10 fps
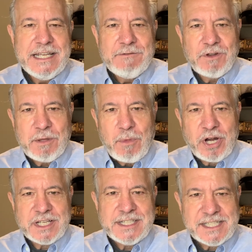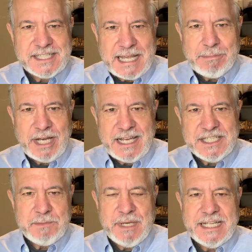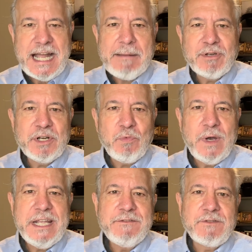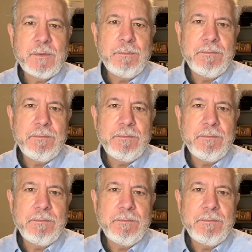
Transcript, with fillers: for the market to stabilize a bit, I'm going to wait for